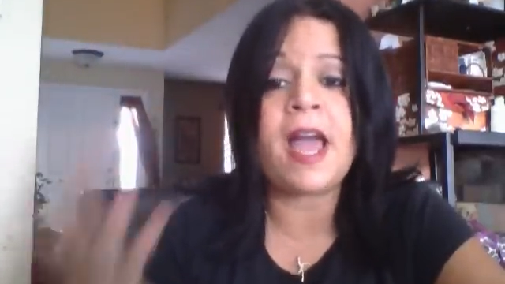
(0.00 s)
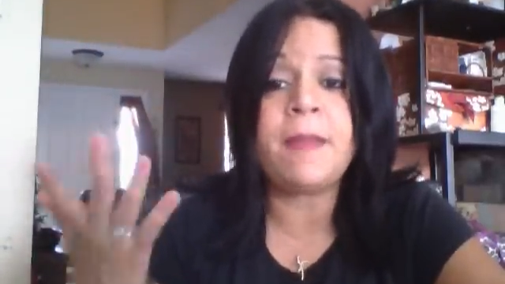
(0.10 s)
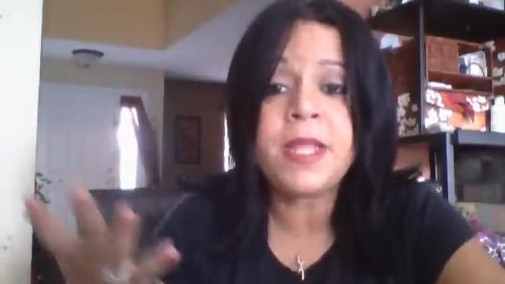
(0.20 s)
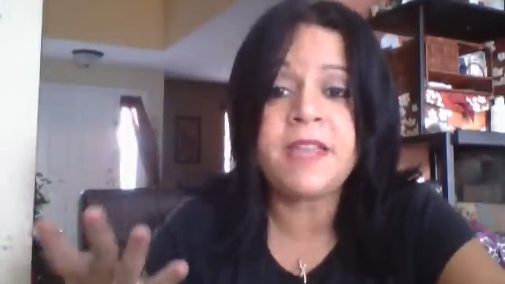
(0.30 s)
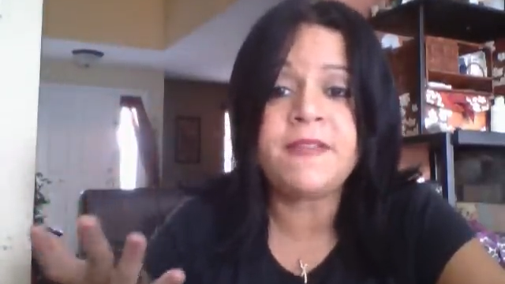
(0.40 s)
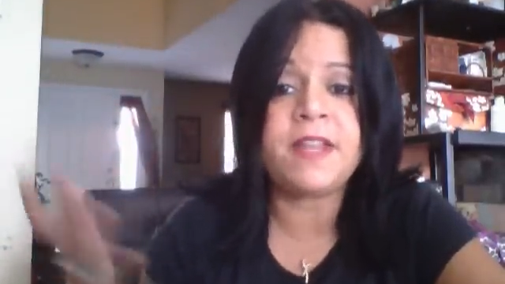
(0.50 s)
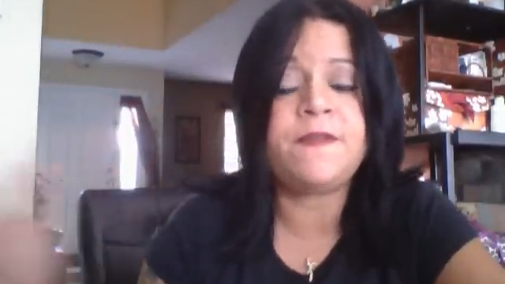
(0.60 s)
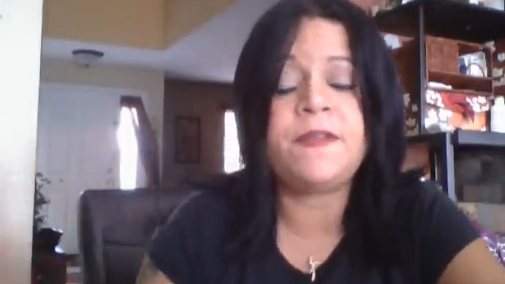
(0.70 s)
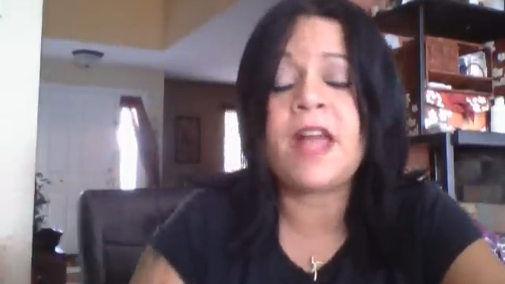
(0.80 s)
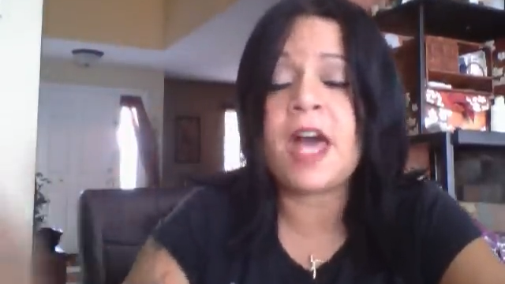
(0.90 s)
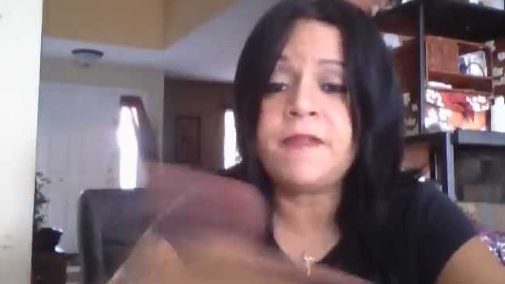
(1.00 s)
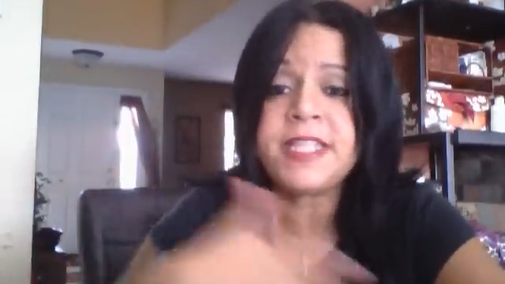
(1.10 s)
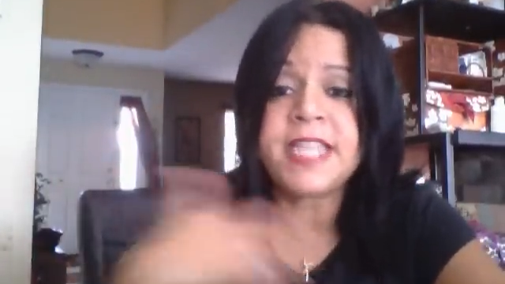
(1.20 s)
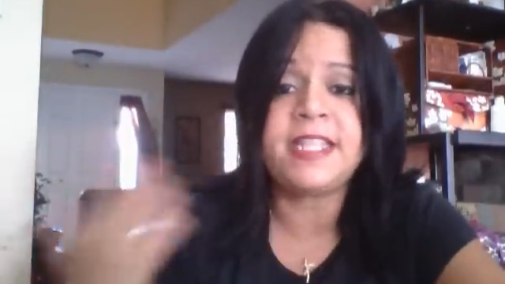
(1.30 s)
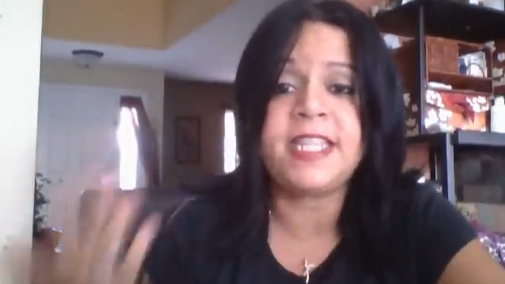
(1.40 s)
I believe that if a lot of
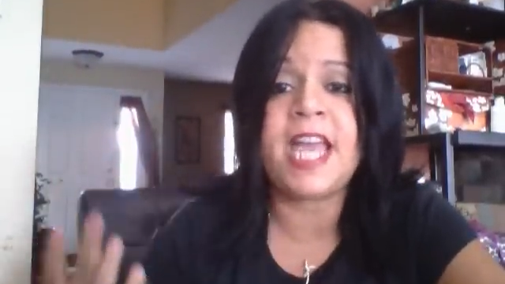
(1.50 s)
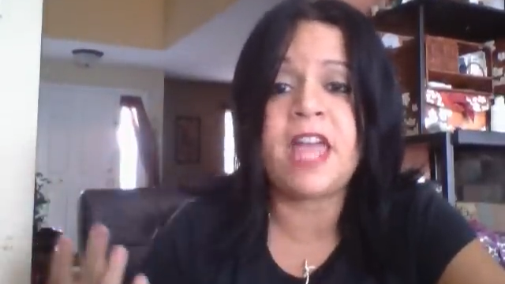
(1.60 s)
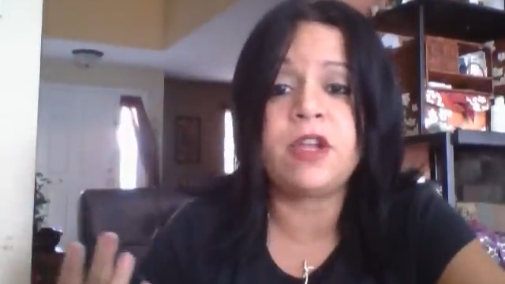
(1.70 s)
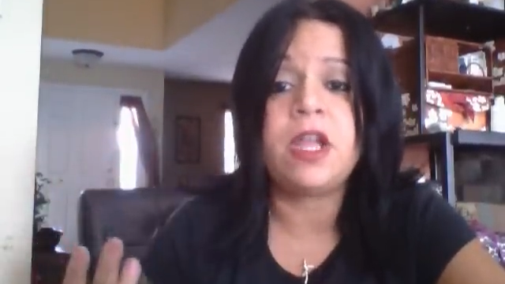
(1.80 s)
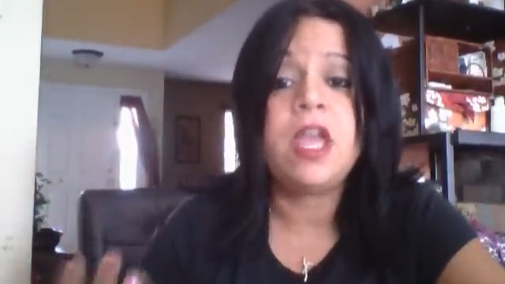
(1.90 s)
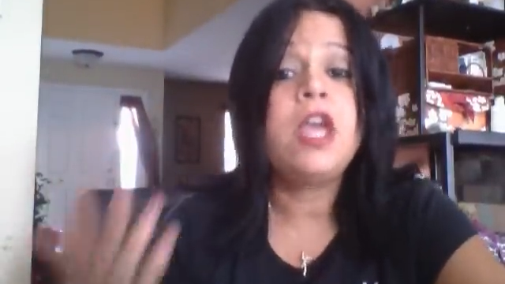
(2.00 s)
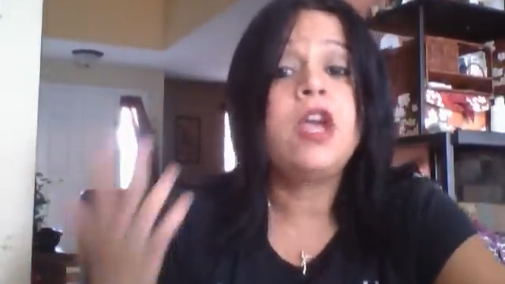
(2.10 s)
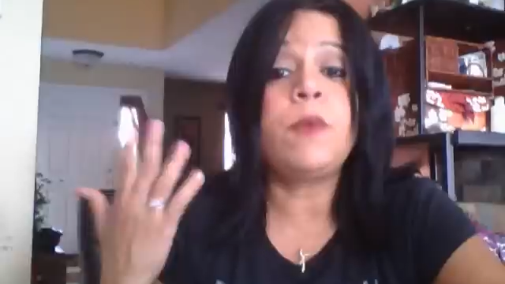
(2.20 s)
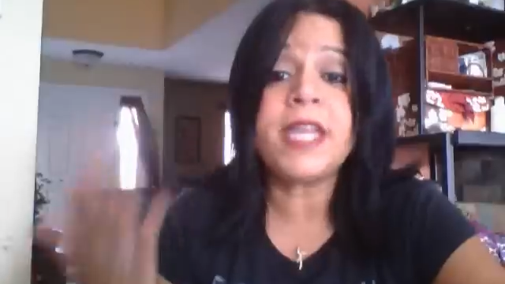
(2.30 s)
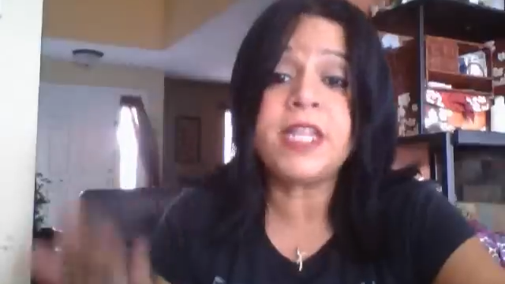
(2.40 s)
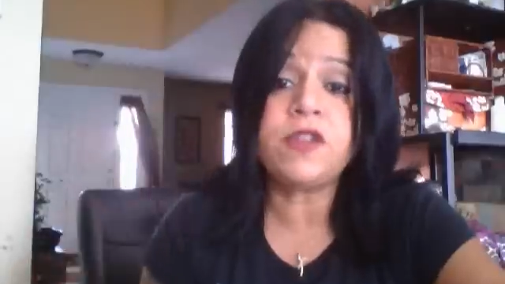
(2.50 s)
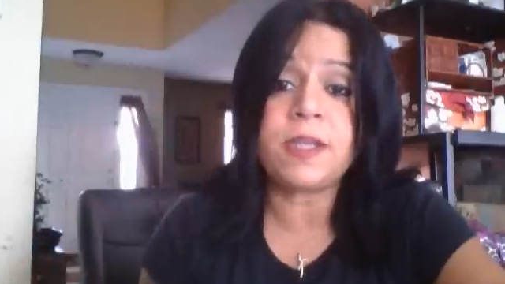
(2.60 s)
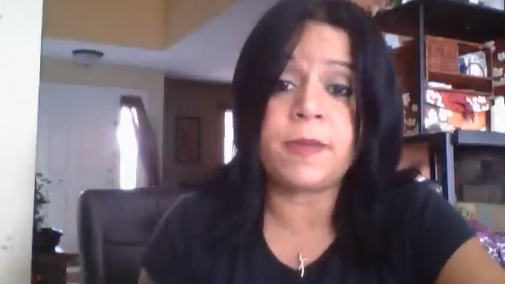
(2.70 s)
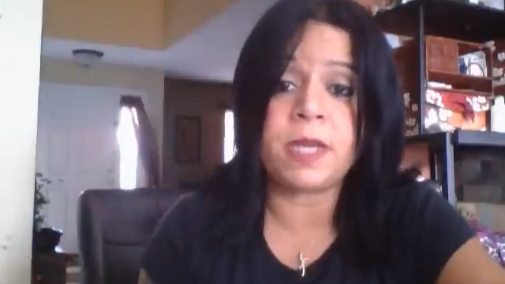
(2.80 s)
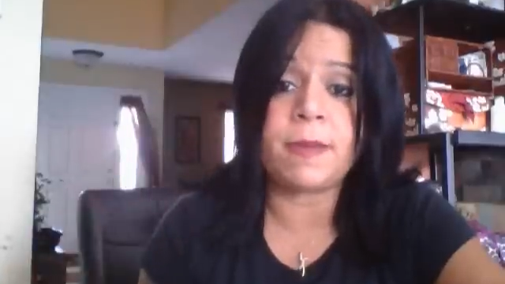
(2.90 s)
us get together, we can do
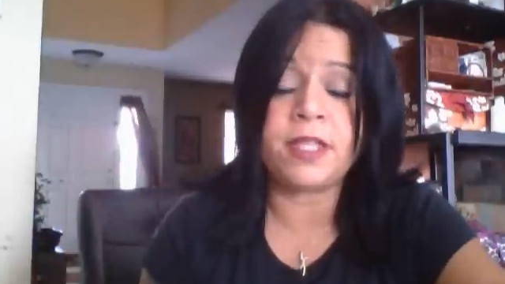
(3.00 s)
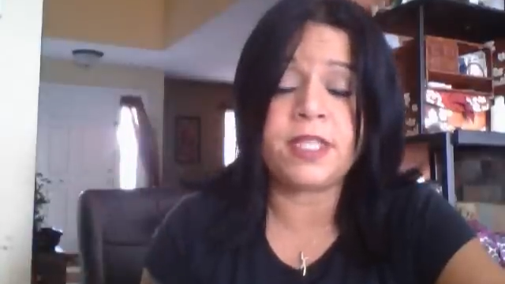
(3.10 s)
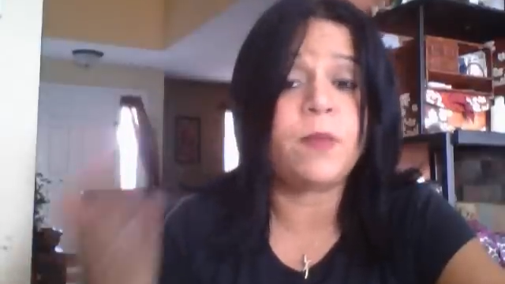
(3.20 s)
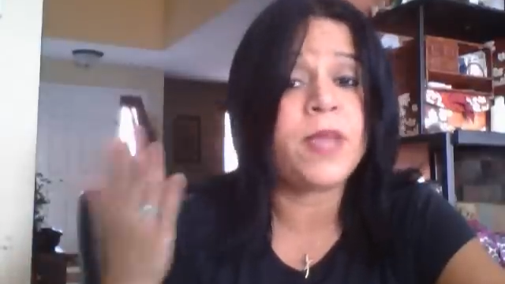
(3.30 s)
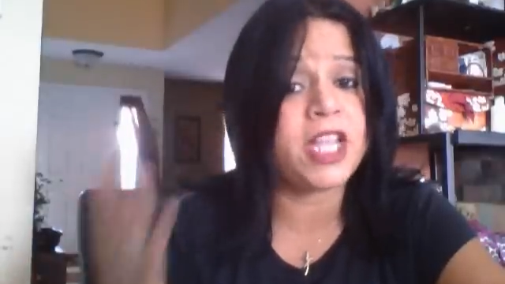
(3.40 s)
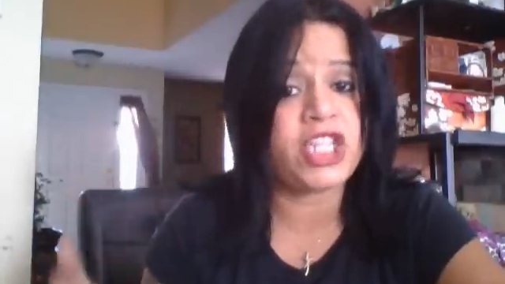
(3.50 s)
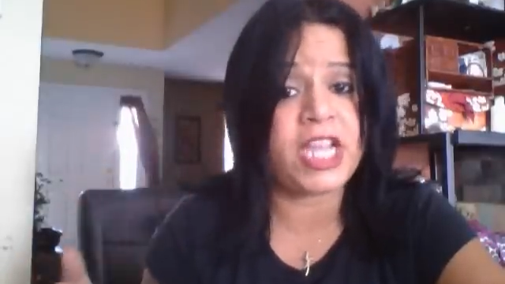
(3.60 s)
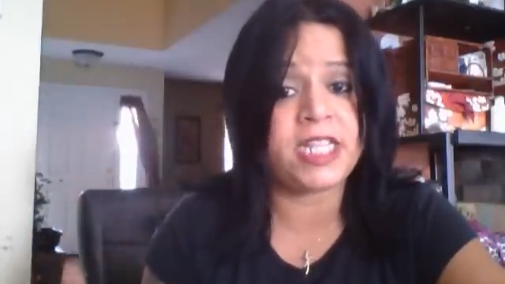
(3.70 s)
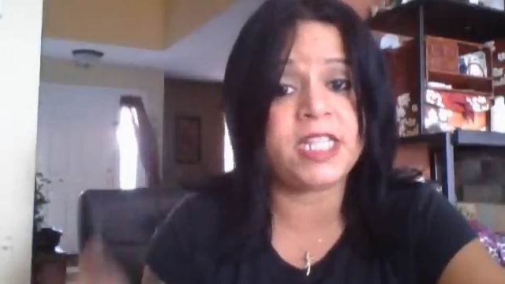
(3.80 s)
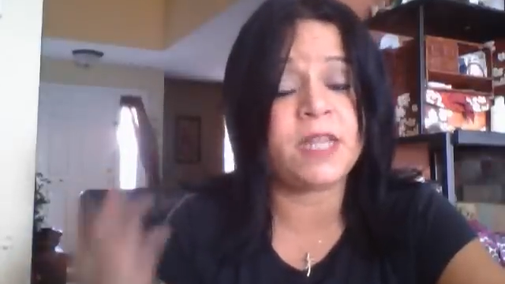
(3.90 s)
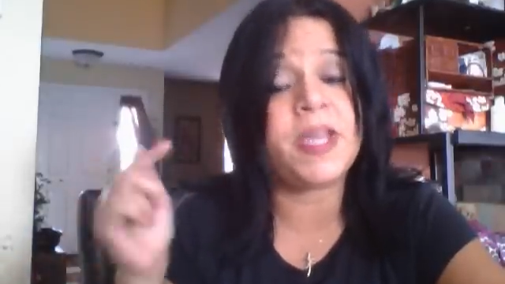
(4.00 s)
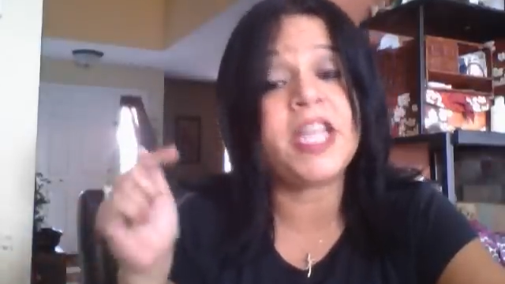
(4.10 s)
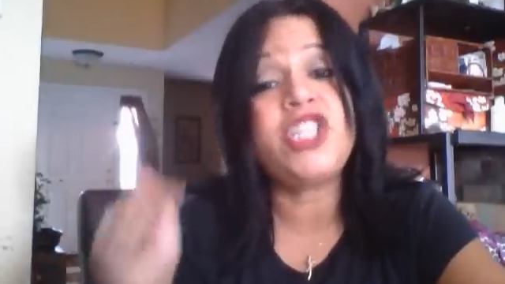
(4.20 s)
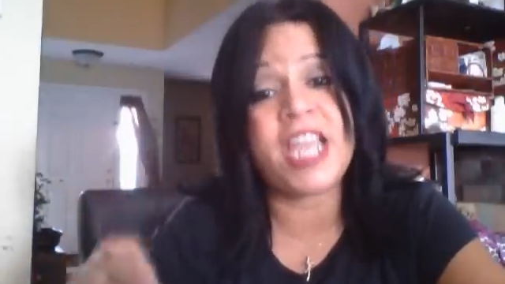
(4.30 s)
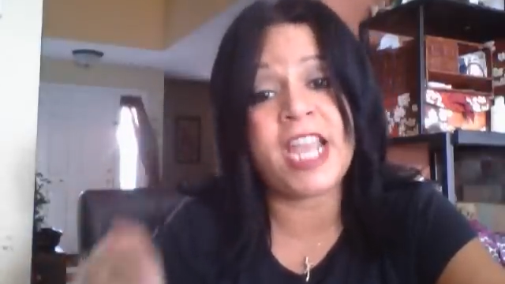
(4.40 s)
something about this, and we can change this, and we
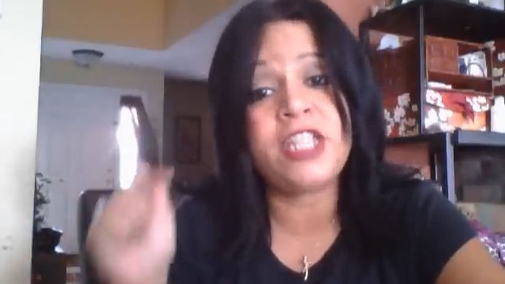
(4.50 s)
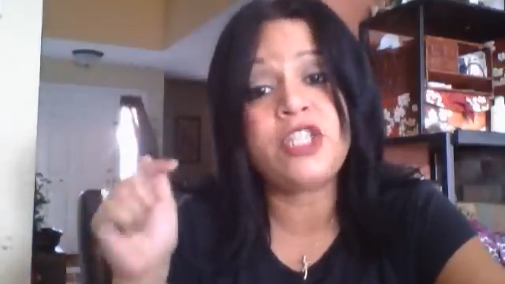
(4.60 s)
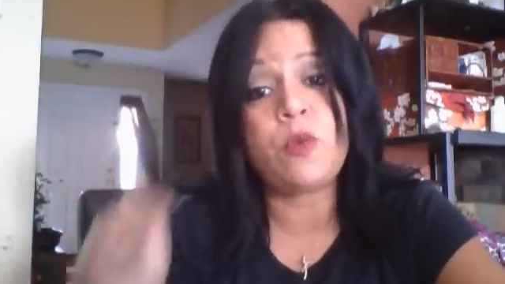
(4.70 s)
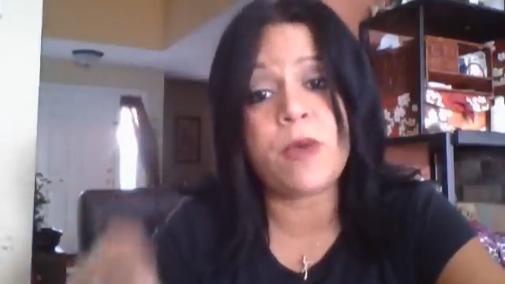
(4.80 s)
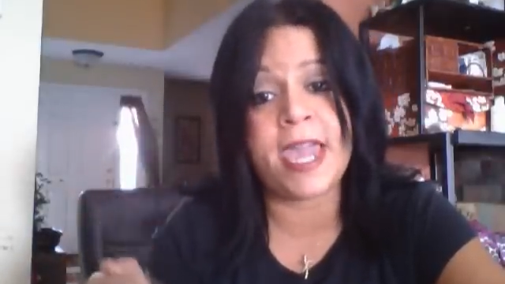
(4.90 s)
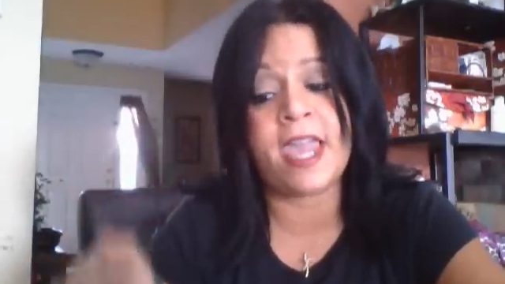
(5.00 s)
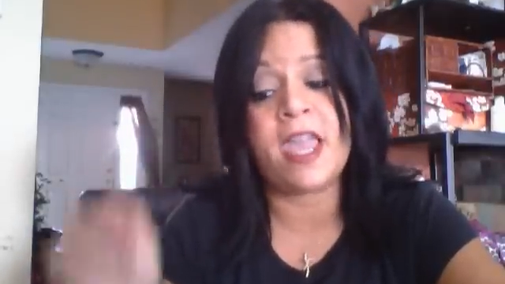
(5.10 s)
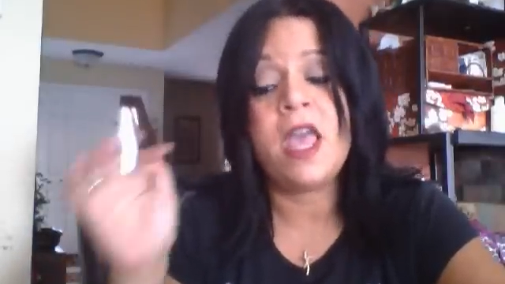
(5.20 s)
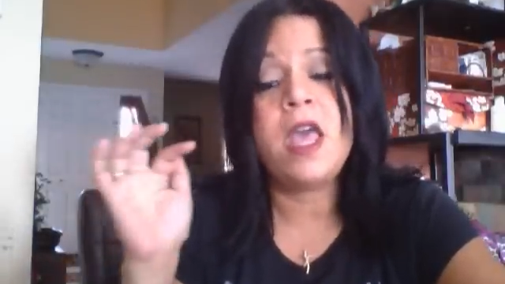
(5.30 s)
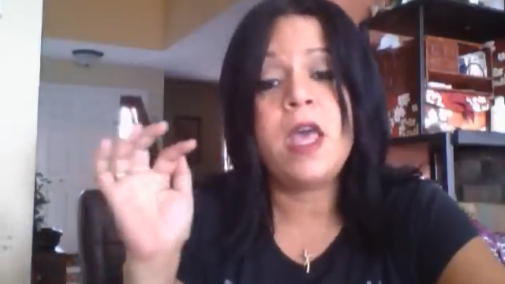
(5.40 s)
can change the way